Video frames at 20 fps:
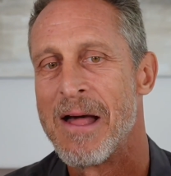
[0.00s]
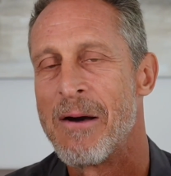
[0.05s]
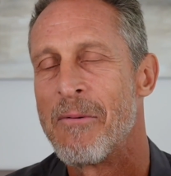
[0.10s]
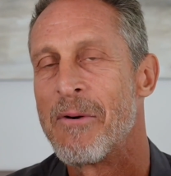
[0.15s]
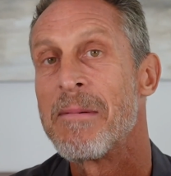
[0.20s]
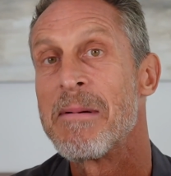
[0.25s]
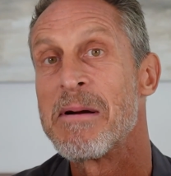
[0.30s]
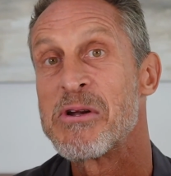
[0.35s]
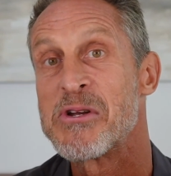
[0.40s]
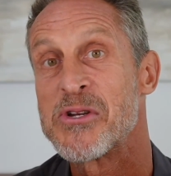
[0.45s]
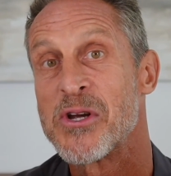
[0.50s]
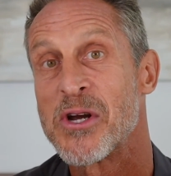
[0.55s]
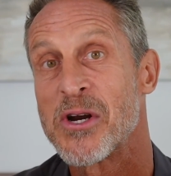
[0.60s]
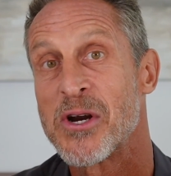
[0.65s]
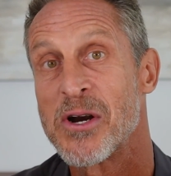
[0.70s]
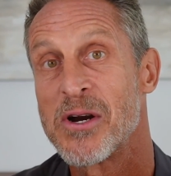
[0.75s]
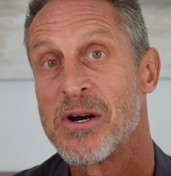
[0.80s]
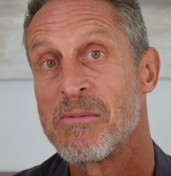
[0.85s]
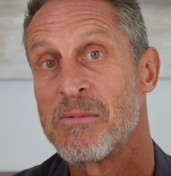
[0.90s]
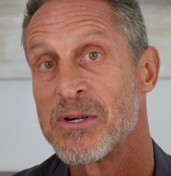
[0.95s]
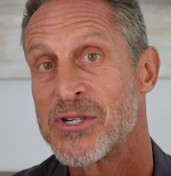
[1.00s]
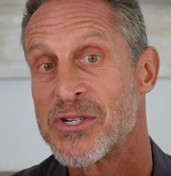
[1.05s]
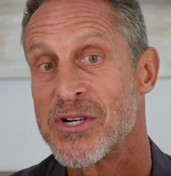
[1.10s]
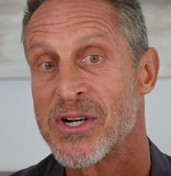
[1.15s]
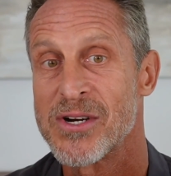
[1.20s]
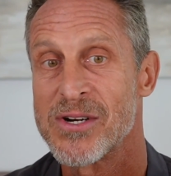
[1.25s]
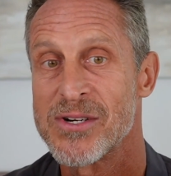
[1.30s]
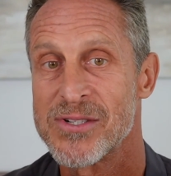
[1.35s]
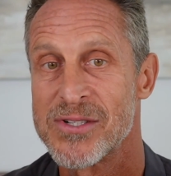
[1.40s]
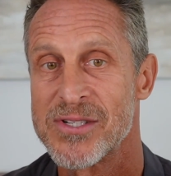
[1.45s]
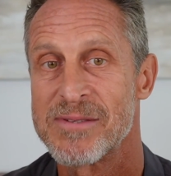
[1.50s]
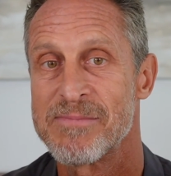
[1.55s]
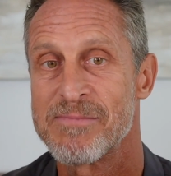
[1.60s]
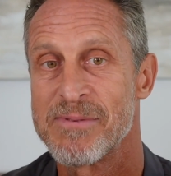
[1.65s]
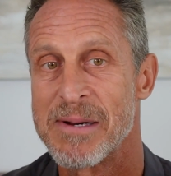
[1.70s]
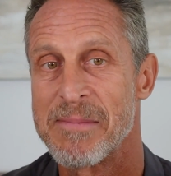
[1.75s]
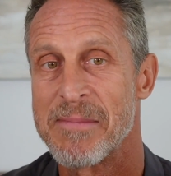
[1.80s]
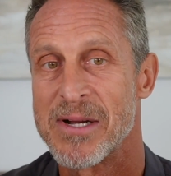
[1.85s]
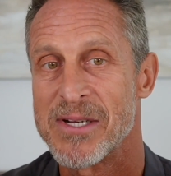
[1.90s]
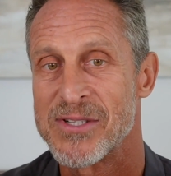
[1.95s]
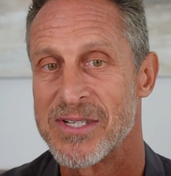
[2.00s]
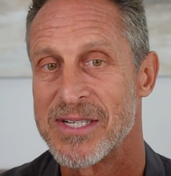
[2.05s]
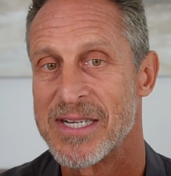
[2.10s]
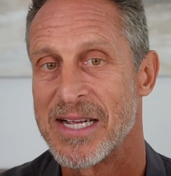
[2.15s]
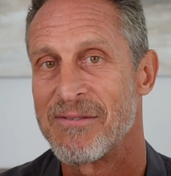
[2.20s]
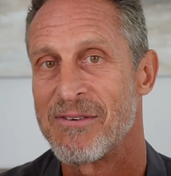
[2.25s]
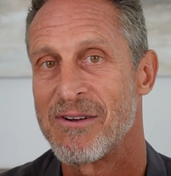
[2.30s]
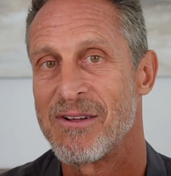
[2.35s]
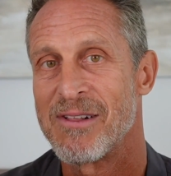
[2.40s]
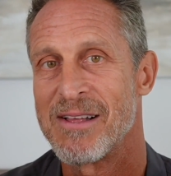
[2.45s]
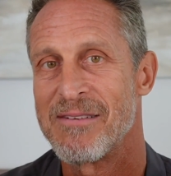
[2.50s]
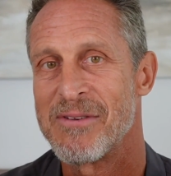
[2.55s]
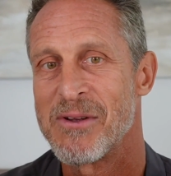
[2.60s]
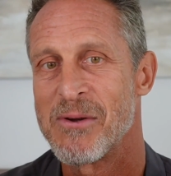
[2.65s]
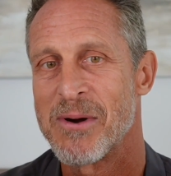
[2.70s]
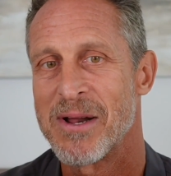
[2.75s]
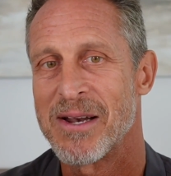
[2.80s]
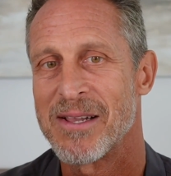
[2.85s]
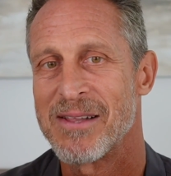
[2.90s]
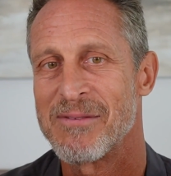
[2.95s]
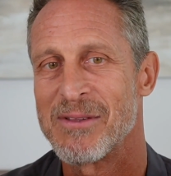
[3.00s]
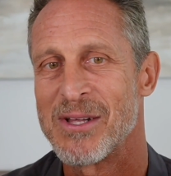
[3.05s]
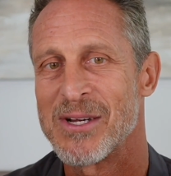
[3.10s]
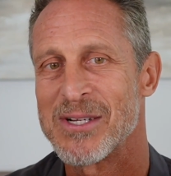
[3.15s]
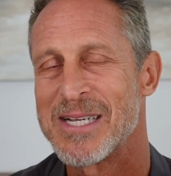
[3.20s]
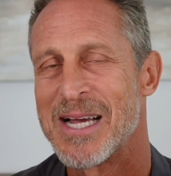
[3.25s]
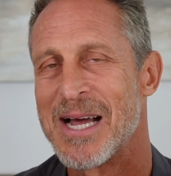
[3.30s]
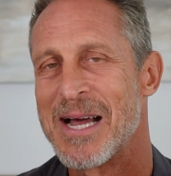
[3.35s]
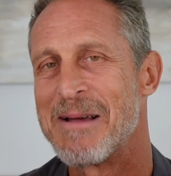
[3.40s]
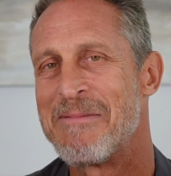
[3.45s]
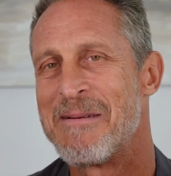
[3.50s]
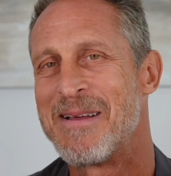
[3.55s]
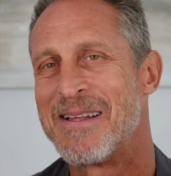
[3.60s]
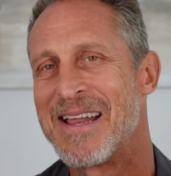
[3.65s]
What about sugar? Well, sugar is pretty much the devil if you want to live a long time.